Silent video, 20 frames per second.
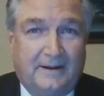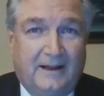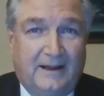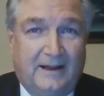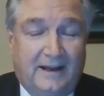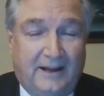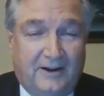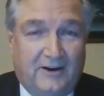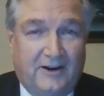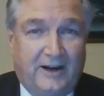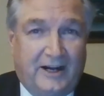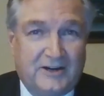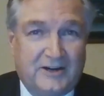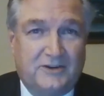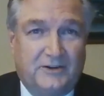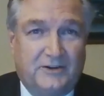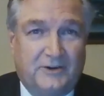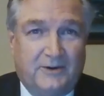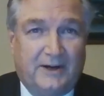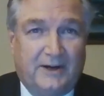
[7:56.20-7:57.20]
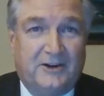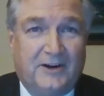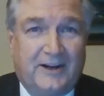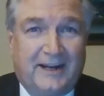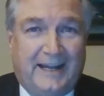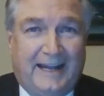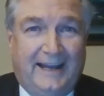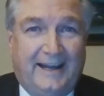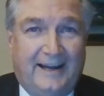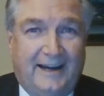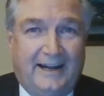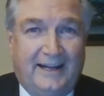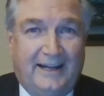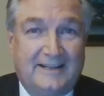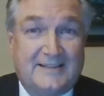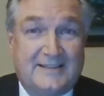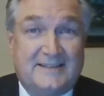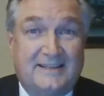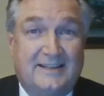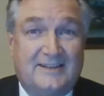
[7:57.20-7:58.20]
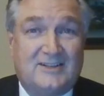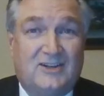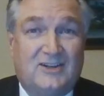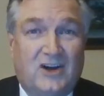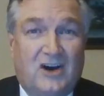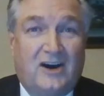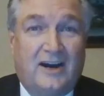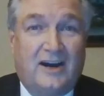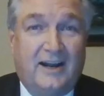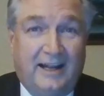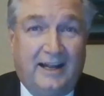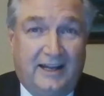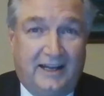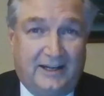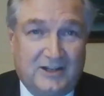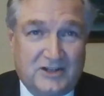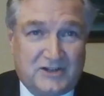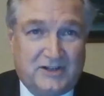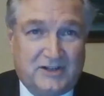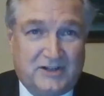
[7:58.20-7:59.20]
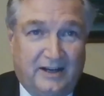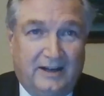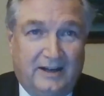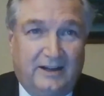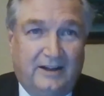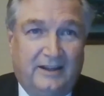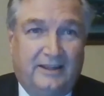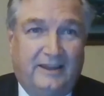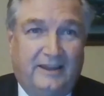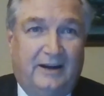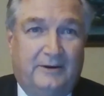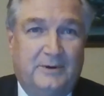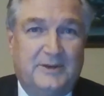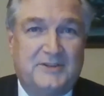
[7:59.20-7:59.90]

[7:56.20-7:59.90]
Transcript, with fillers: uh, international director candidate since Don Inch that